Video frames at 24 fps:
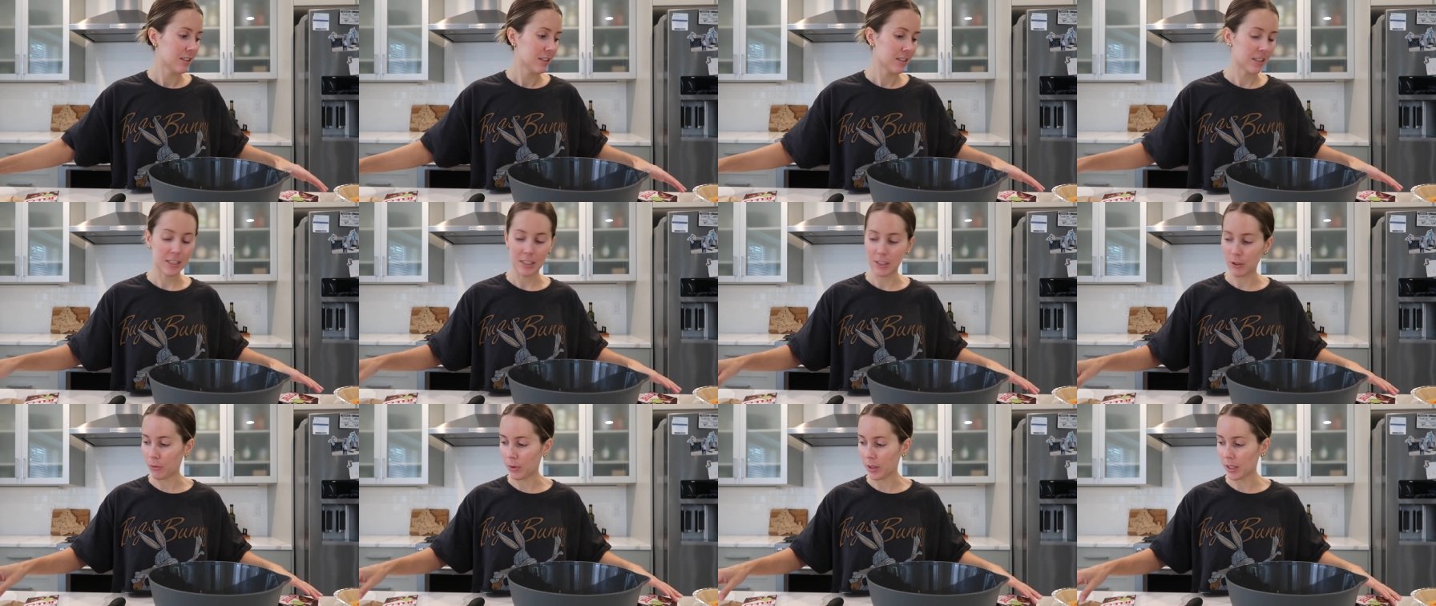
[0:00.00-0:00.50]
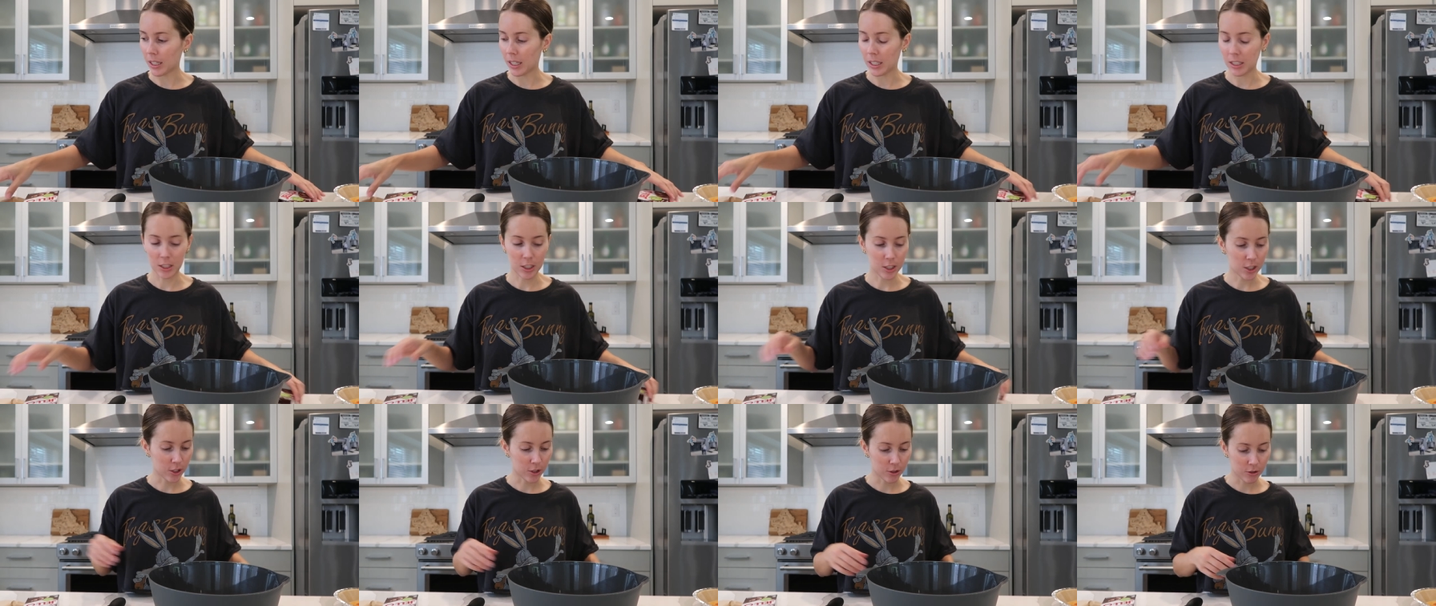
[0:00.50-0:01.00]
this
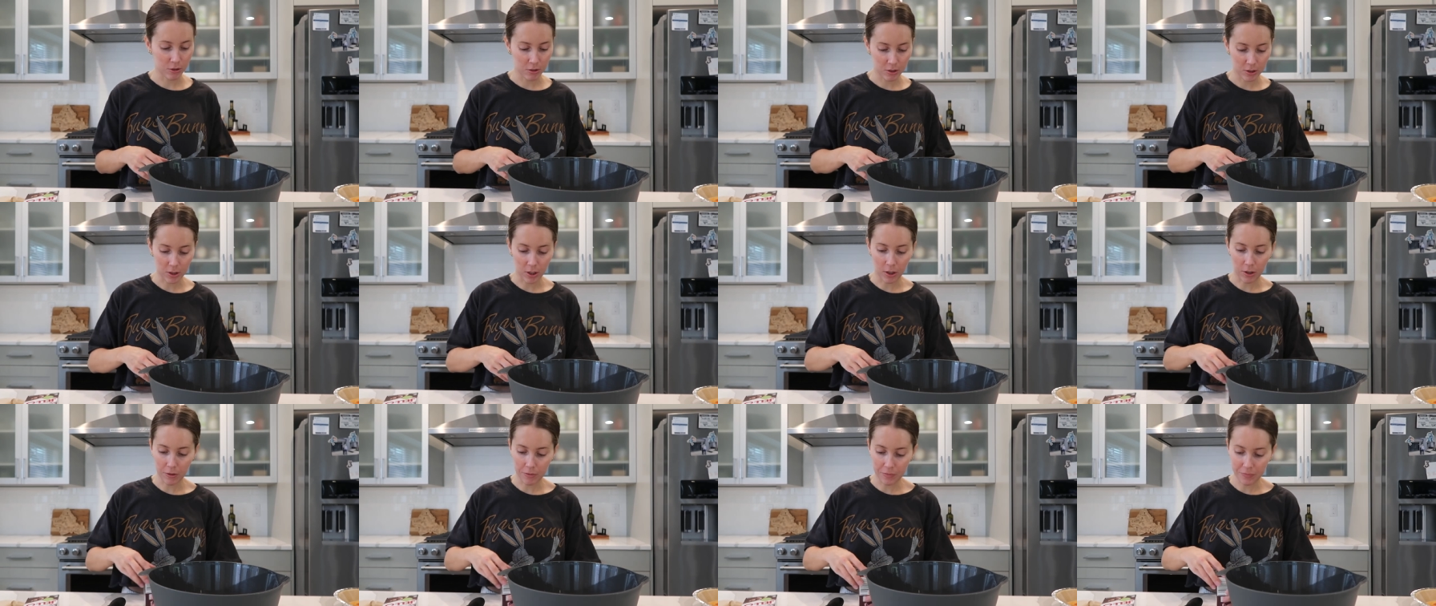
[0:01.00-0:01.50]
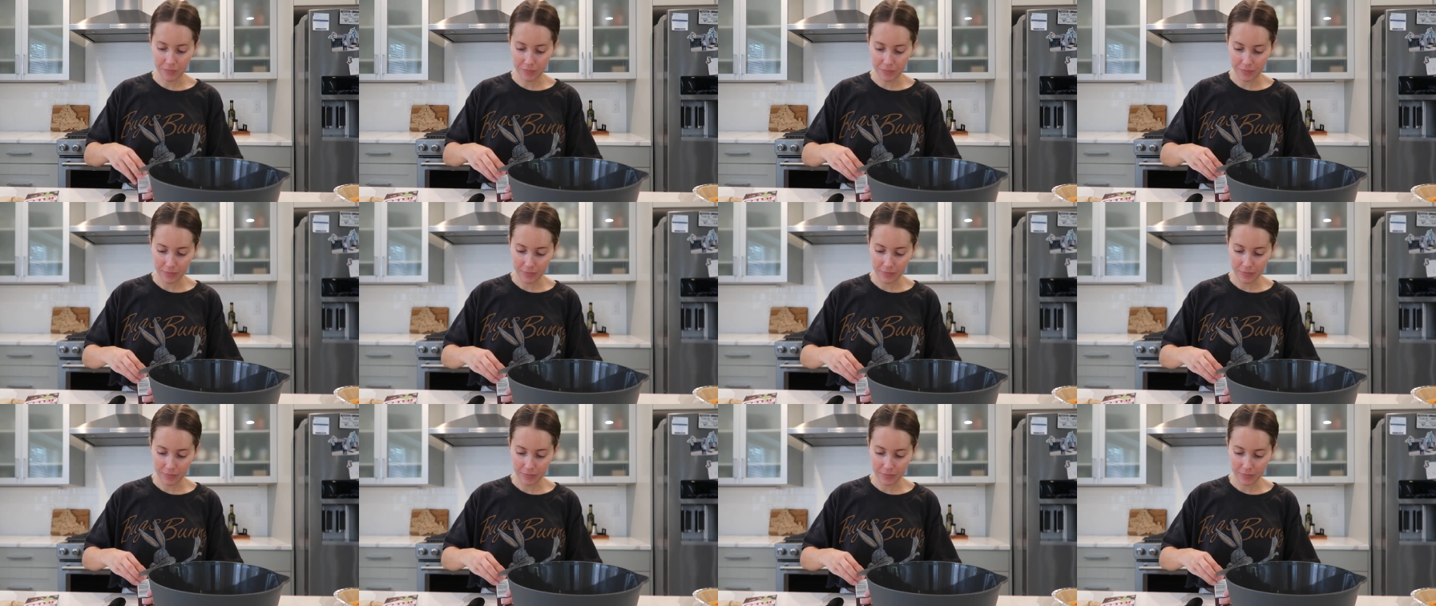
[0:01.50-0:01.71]
weekend too, so